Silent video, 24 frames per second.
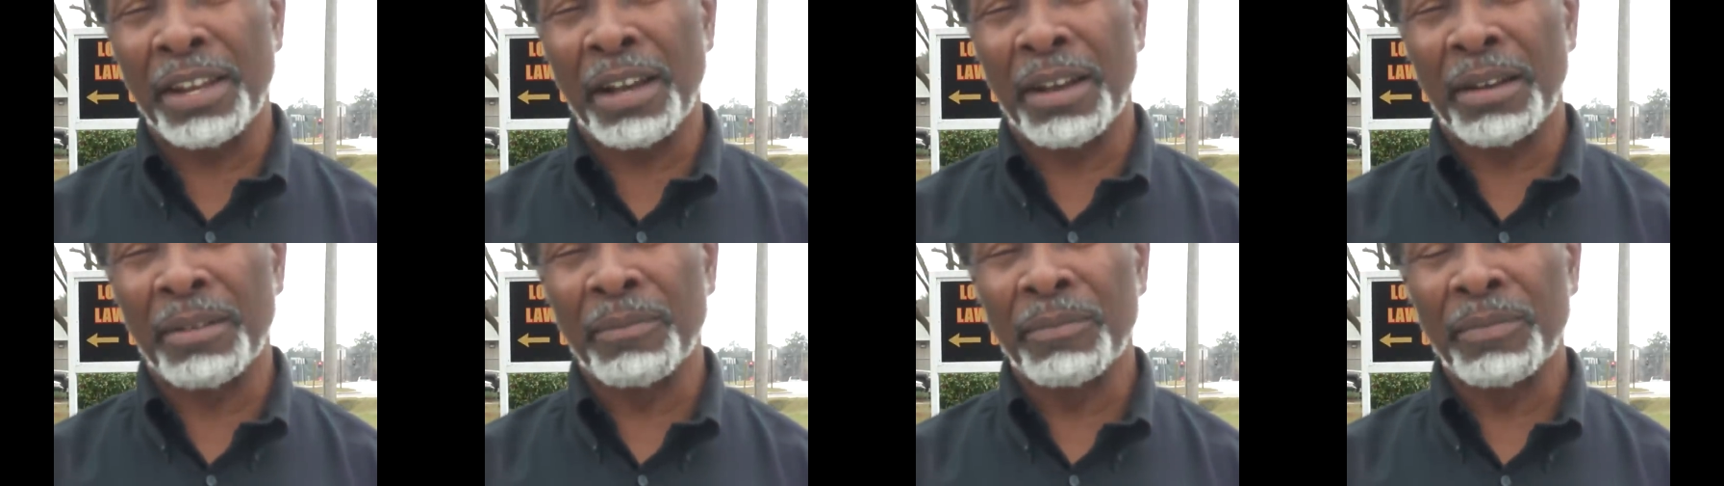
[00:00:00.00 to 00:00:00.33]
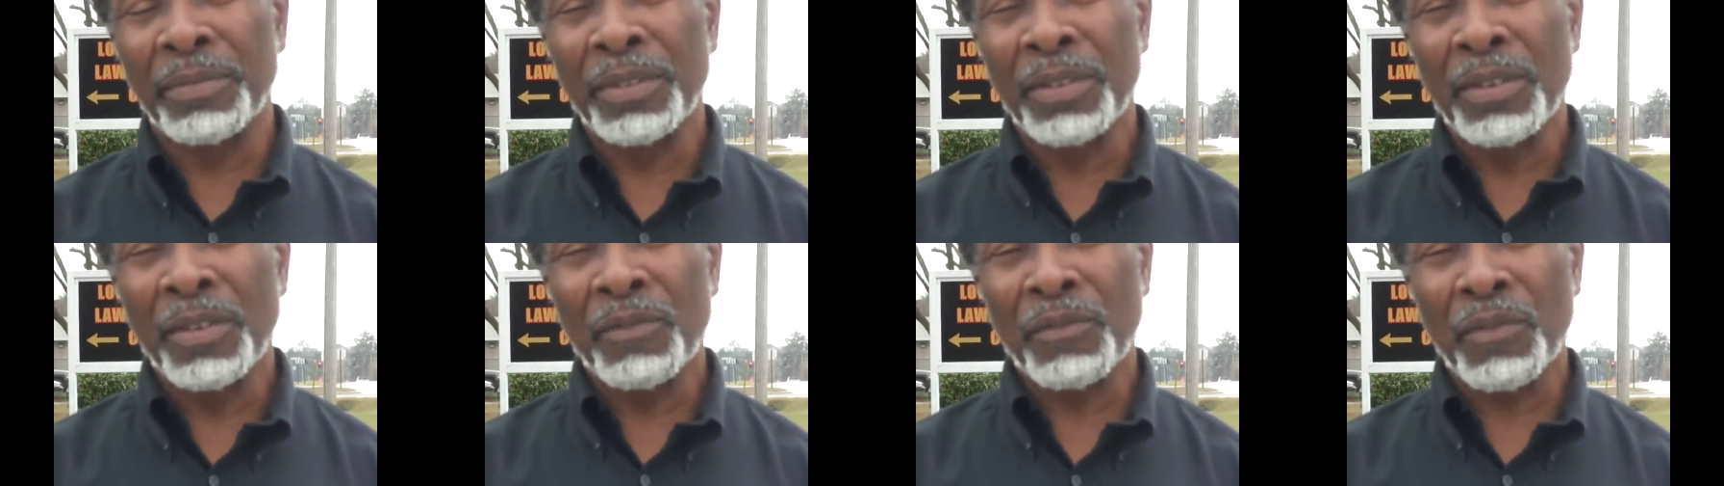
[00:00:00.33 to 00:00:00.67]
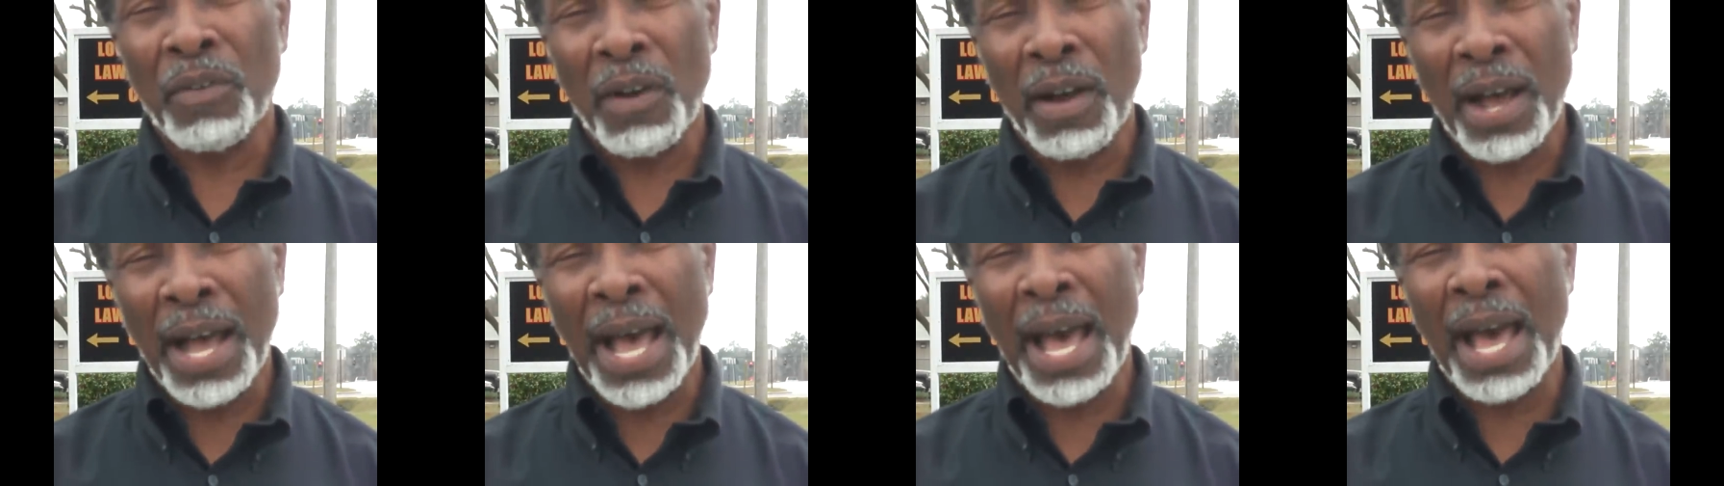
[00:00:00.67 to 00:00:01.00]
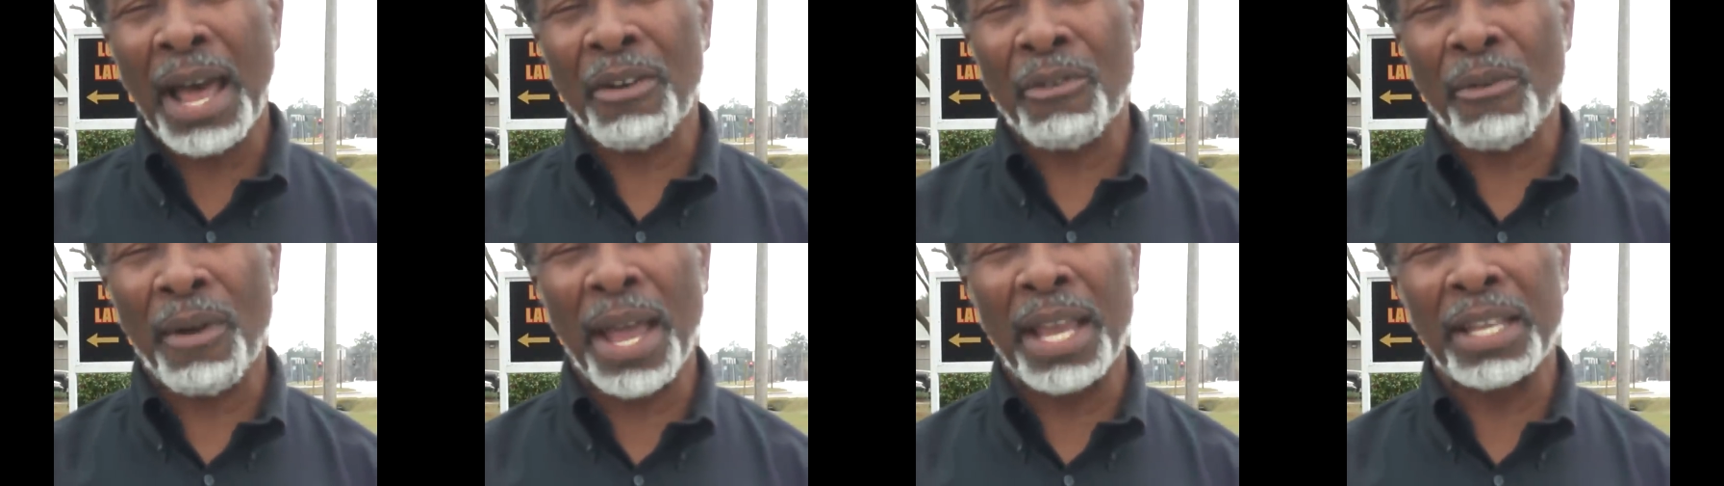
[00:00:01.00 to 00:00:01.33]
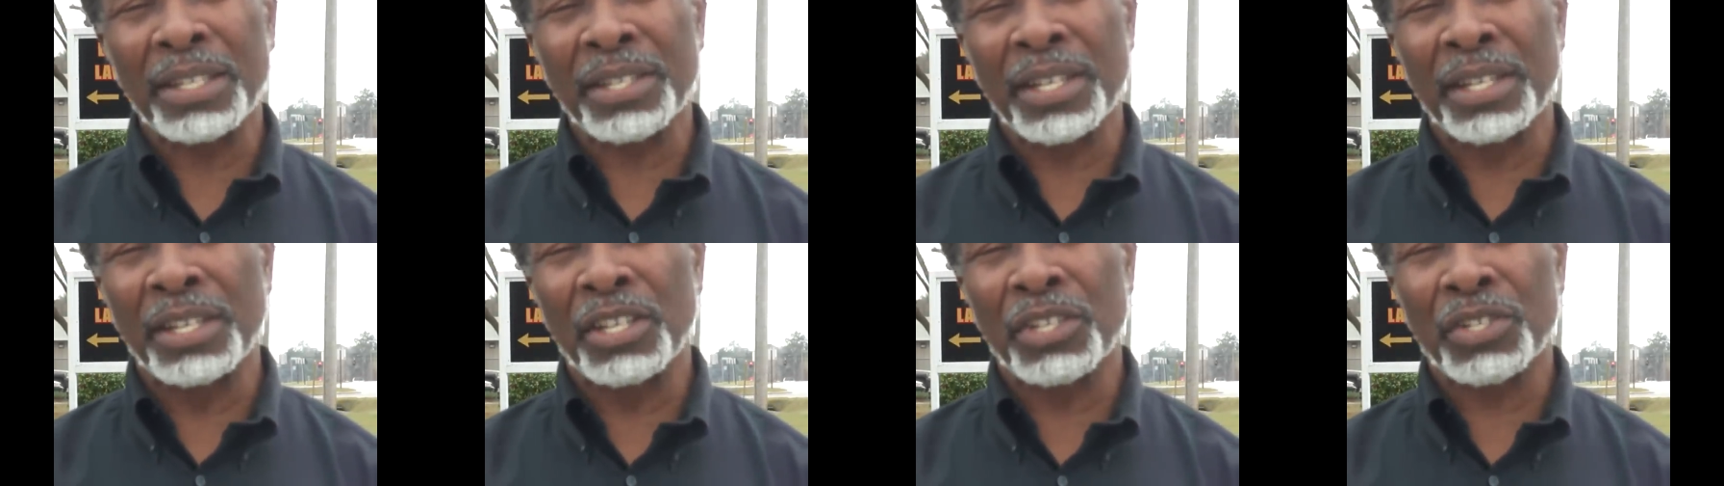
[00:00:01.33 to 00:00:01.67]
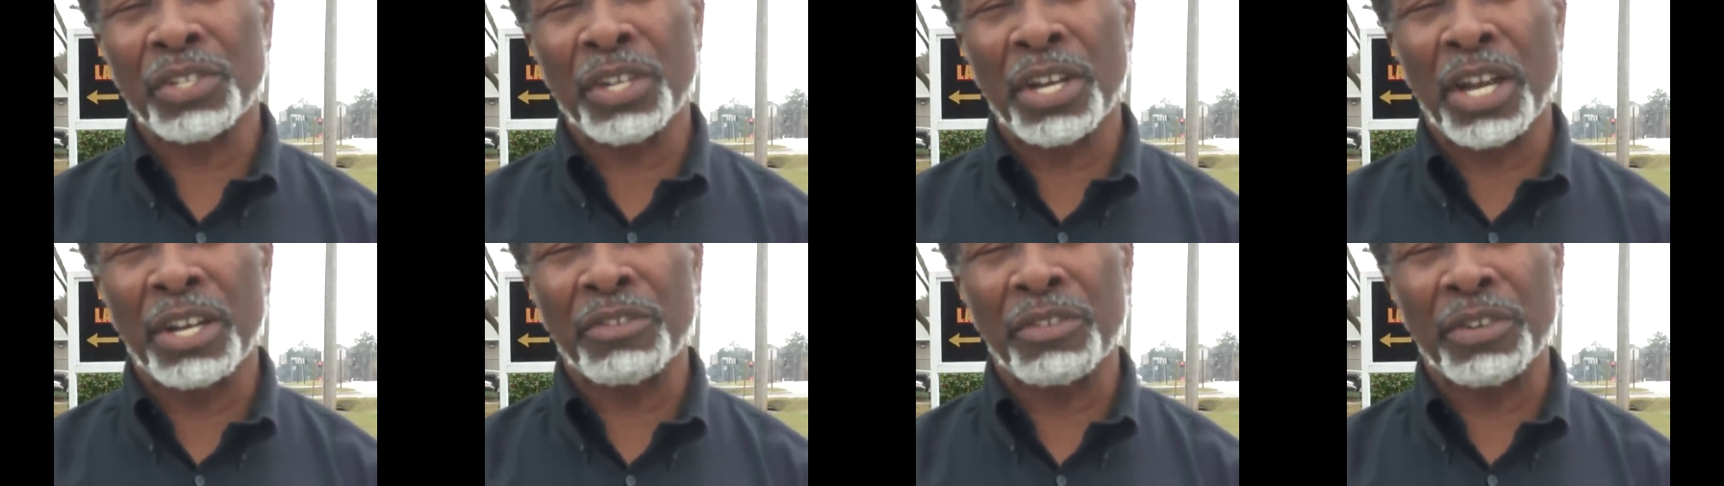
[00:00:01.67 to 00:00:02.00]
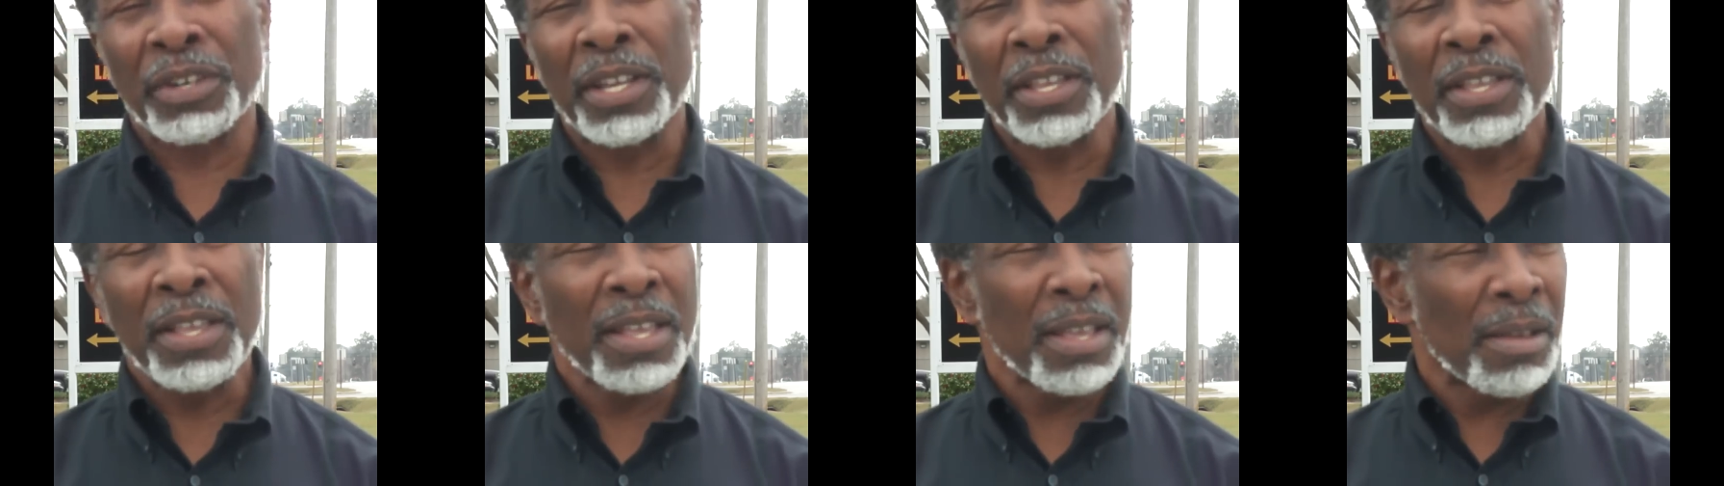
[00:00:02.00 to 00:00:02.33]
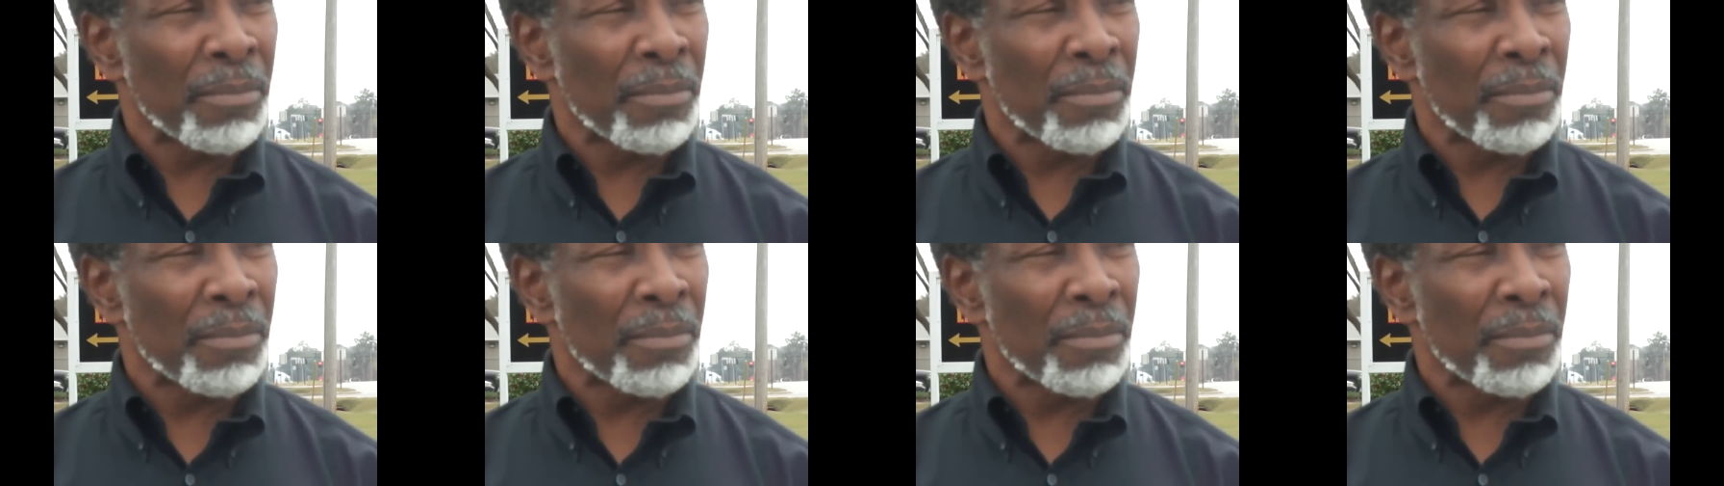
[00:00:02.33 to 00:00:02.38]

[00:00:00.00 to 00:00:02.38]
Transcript: up for our rights in this country,